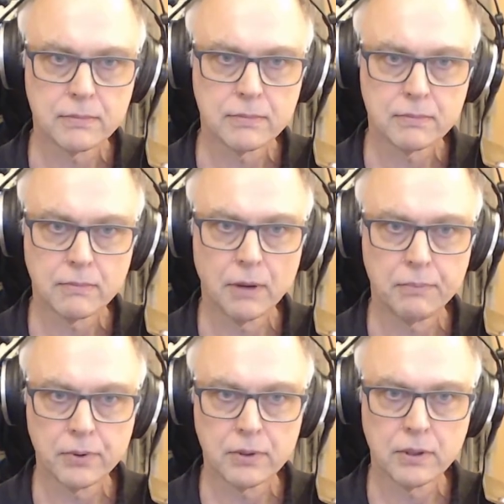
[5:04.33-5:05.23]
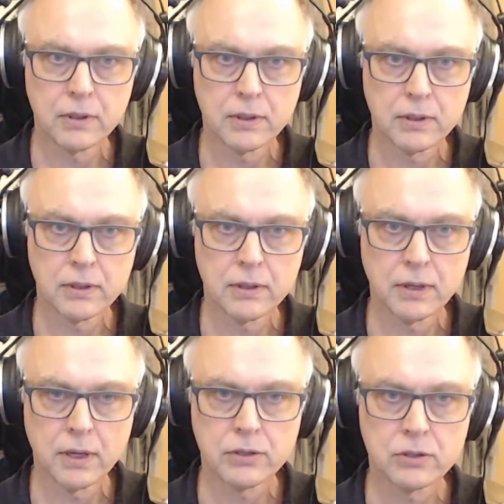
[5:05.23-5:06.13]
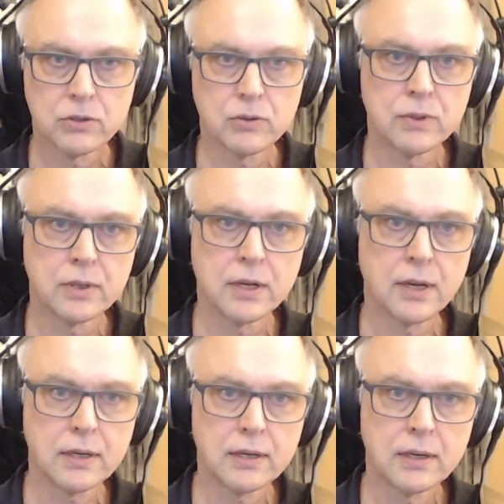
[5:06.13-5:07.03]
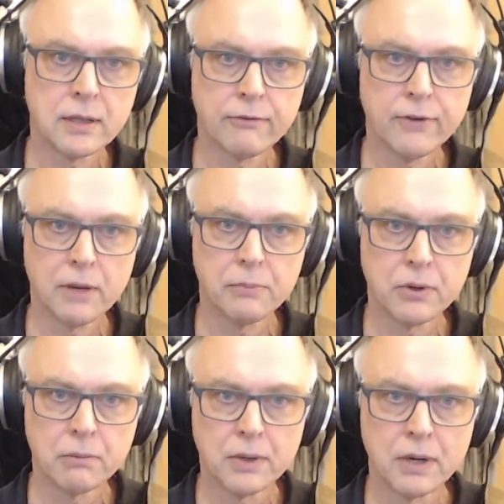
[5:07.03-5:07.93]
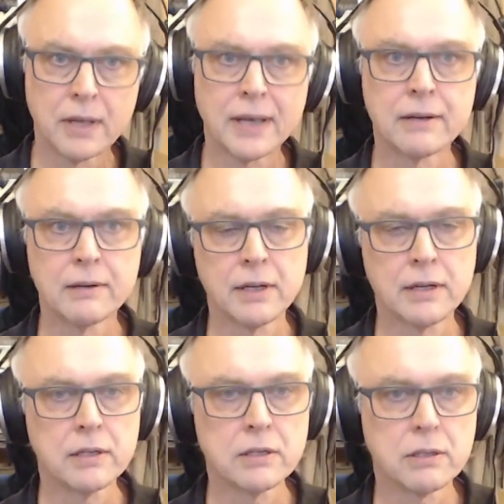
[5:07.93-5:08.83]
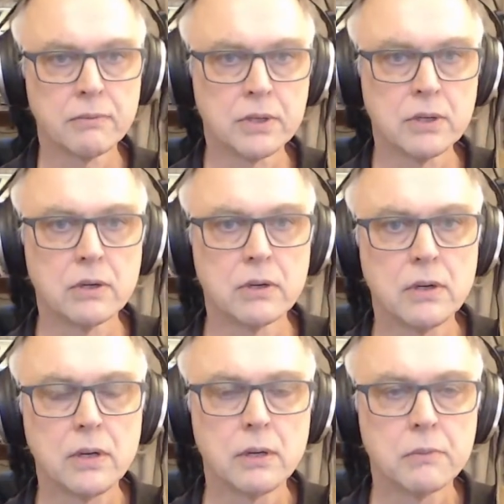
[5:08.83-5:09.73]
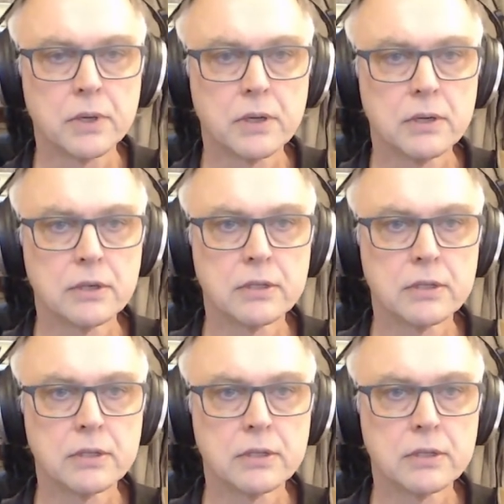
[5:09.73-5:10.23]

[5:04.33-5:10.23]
I put the HS2 in the neck and the Firebird in the middle, and it did something good, because